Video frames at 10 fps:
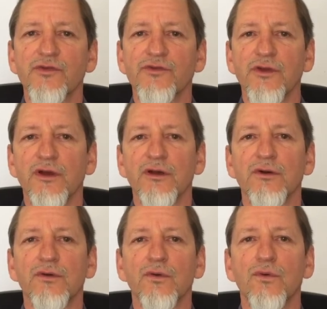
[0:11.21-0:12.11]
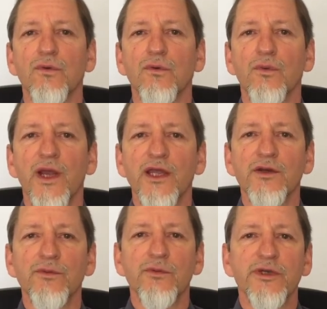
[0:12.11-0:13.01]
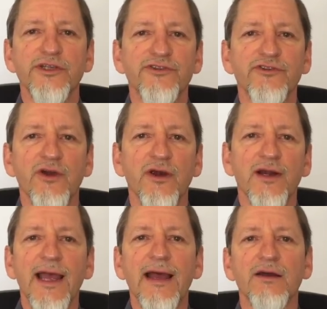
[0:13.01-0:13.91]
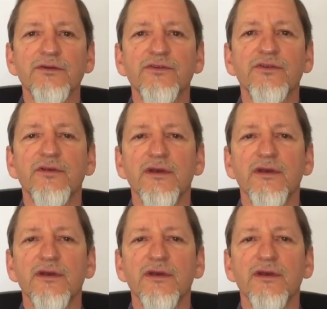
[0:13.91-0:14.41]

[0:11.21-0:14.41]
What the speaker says: So when we start out,